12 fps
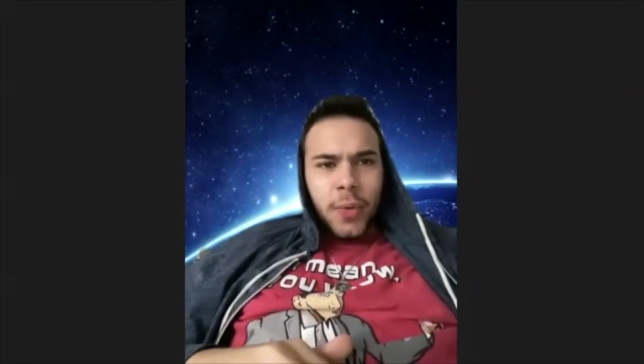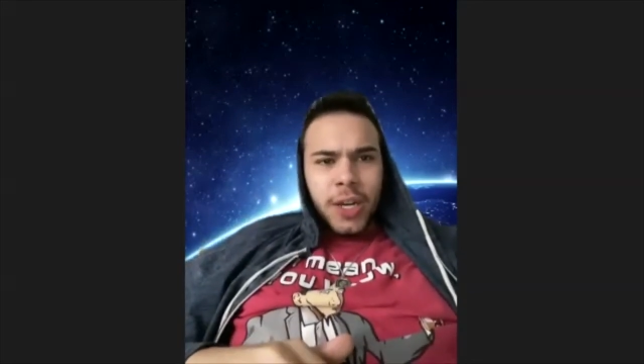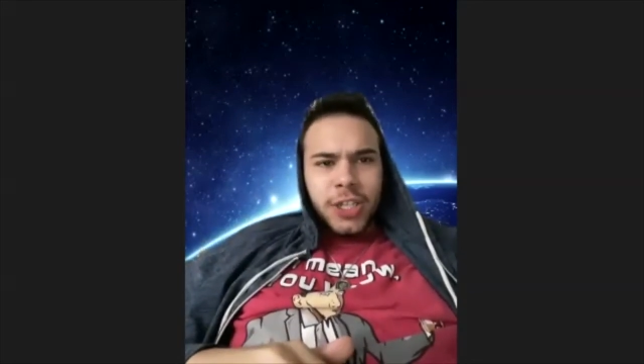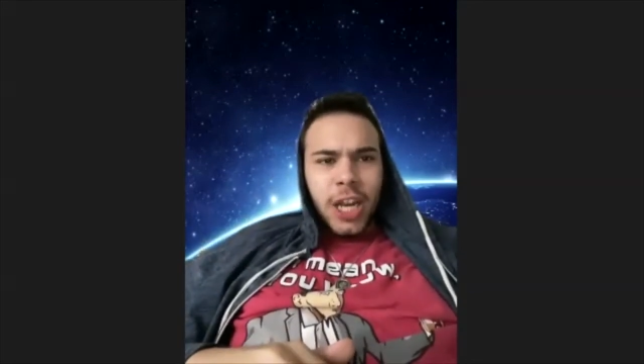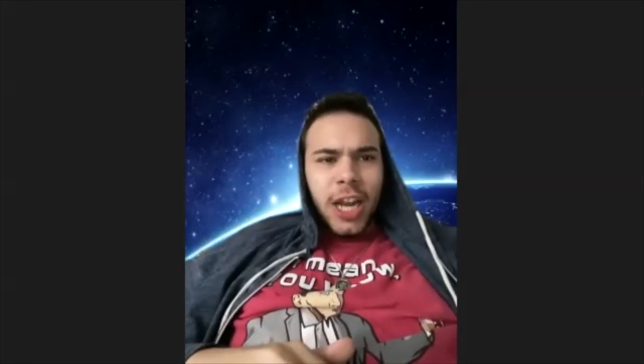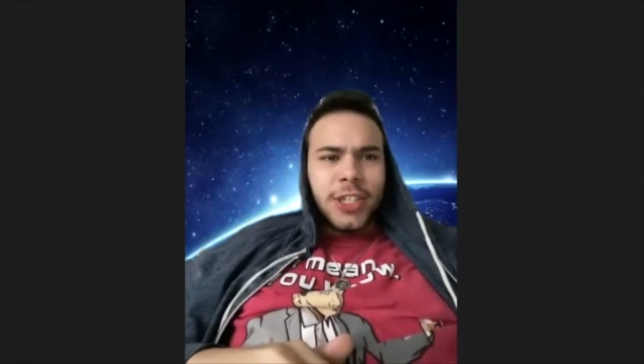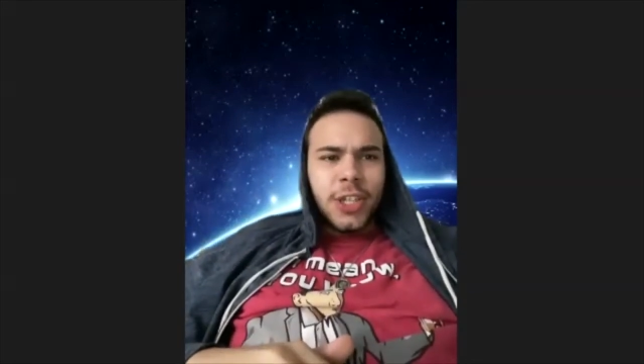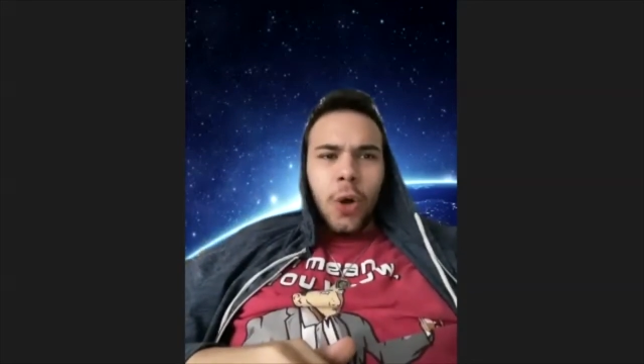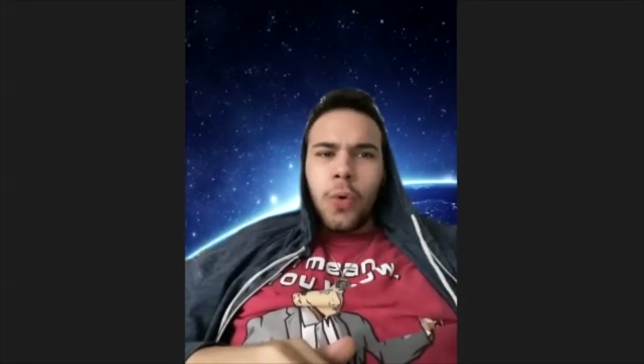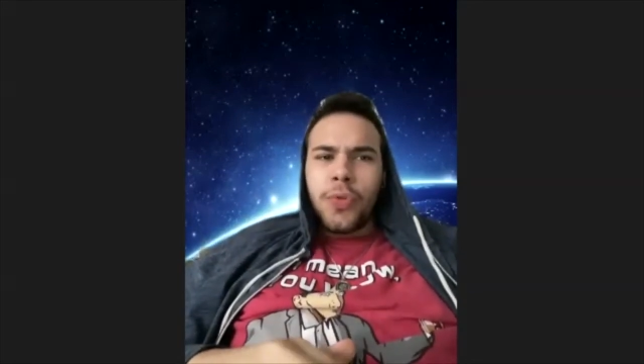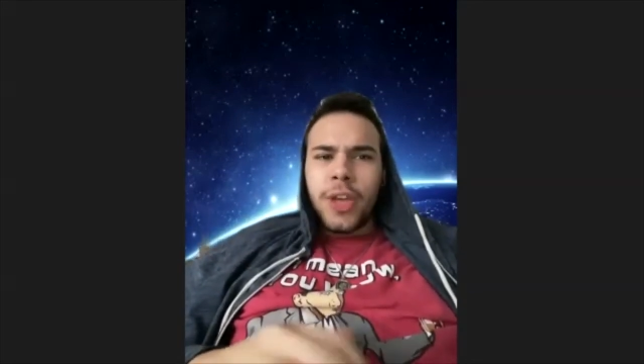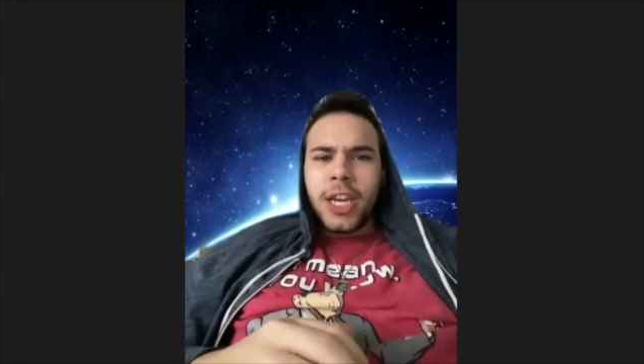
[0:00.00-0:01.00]
which I
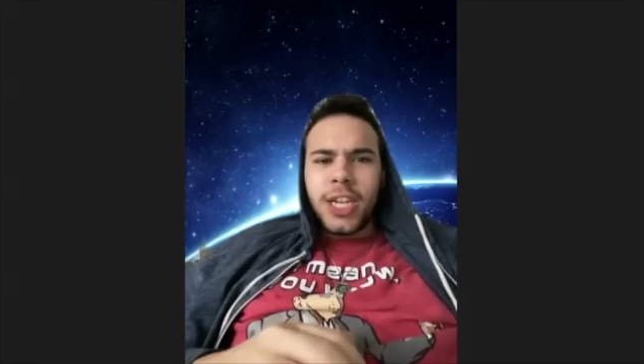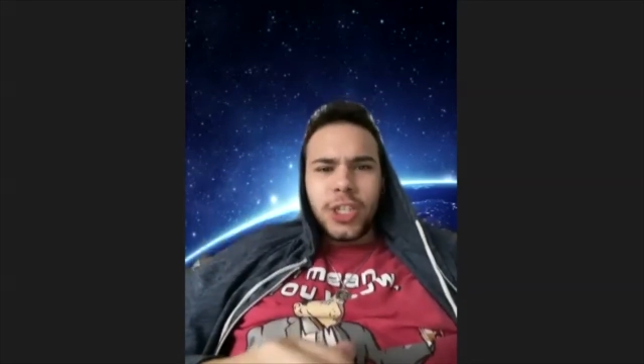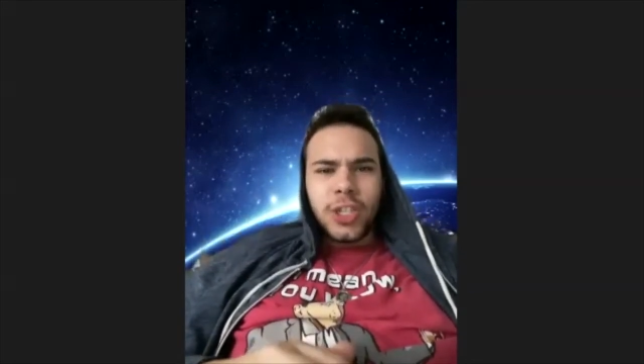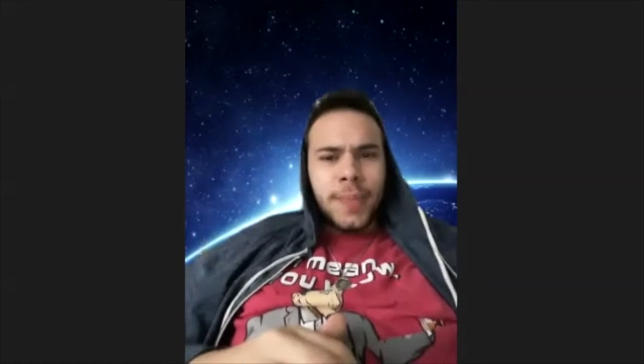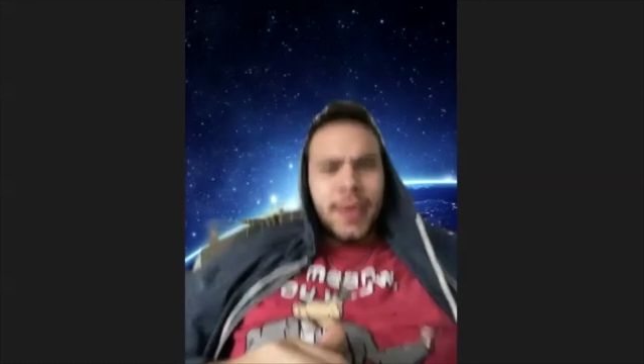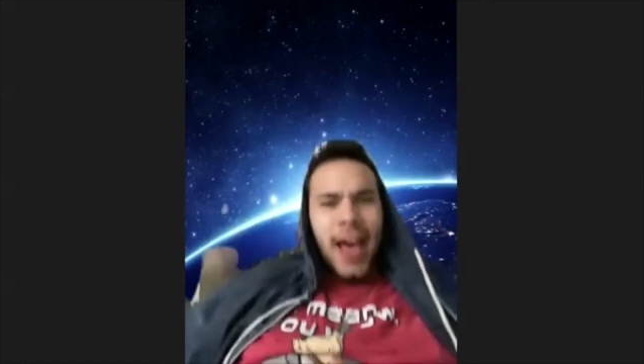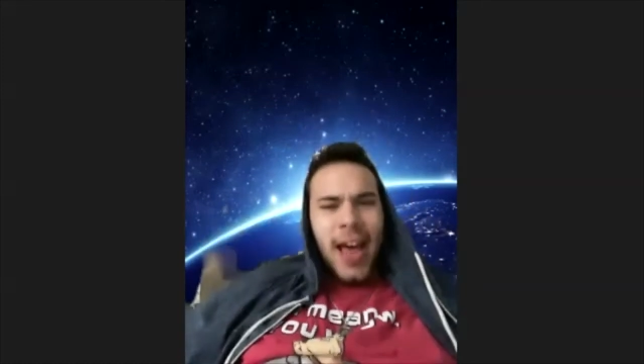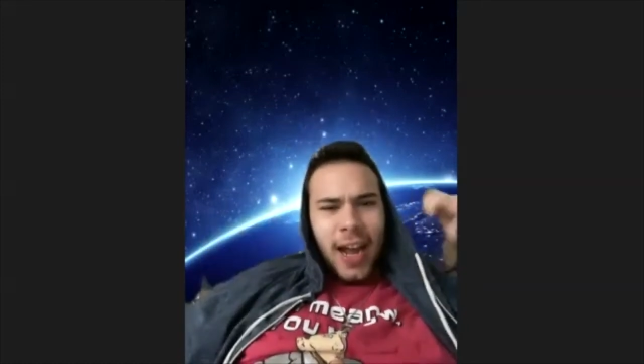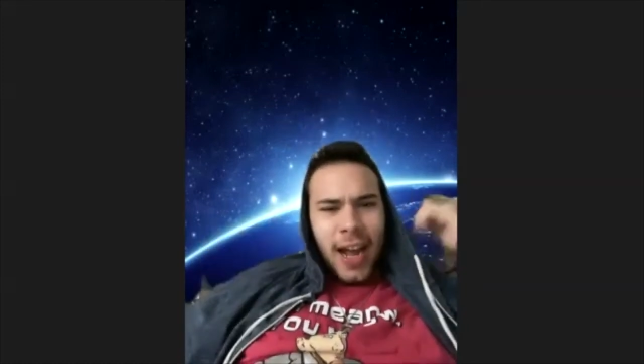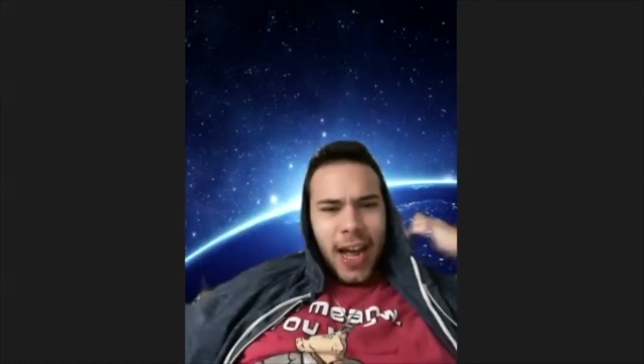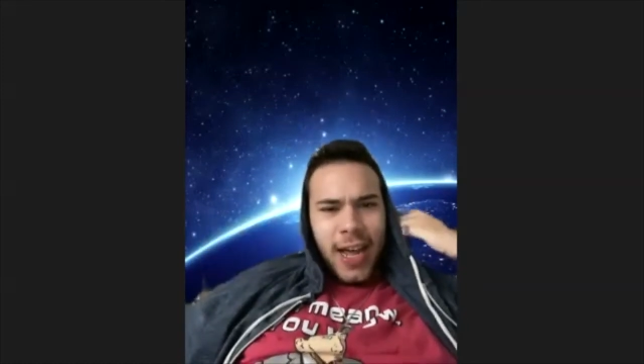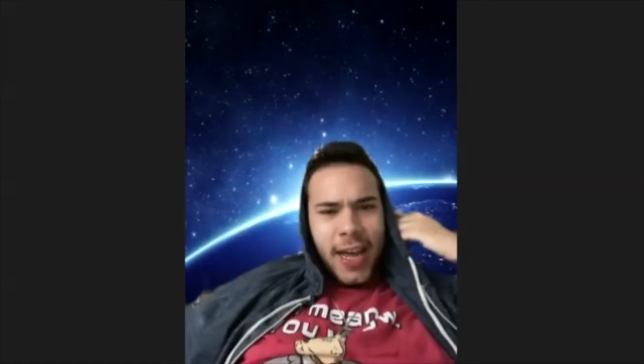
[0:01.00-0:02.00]
don't think he should be that
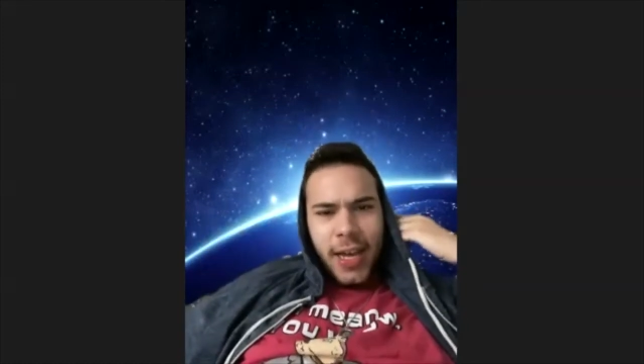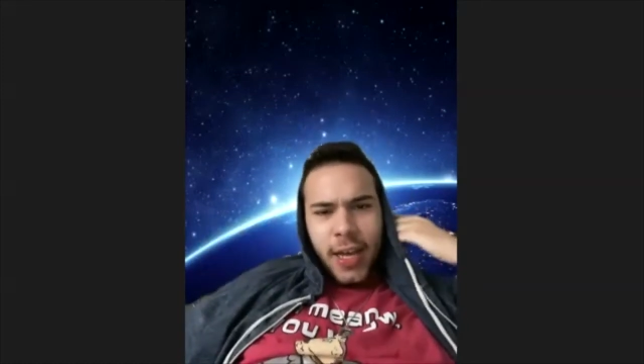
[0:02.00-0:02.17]
high.